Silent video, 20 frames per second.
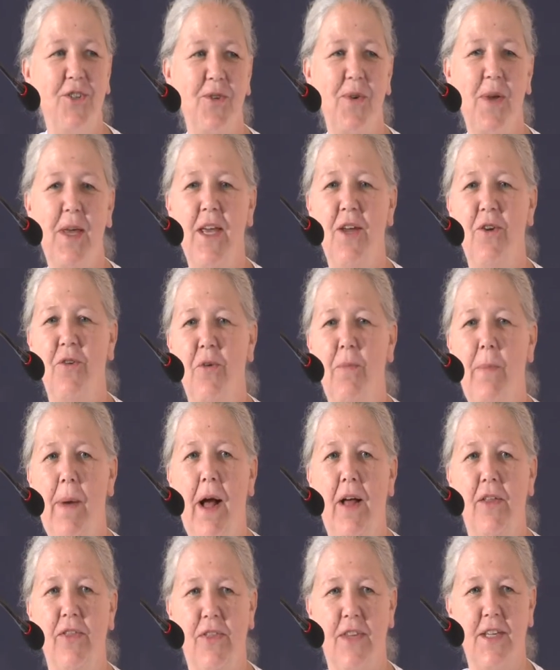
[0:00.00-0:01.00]
to hear
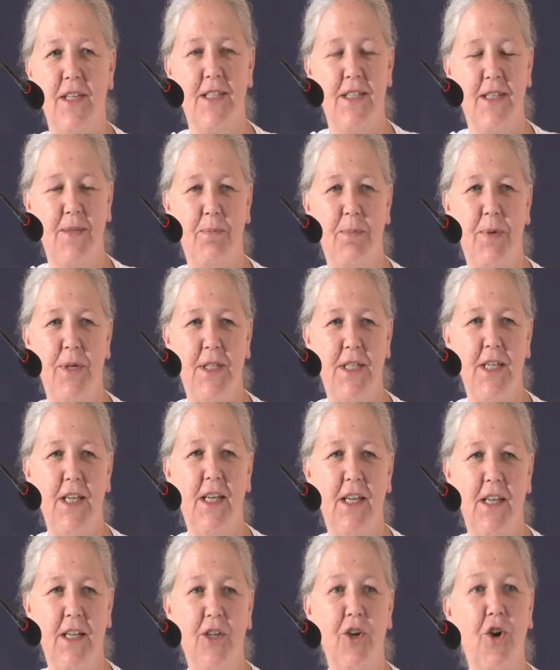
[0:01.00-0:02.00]
about this
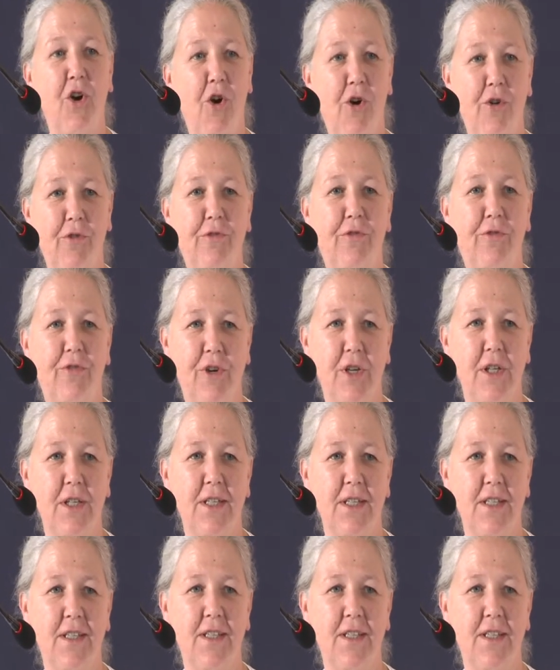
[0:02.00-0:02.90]
particular conference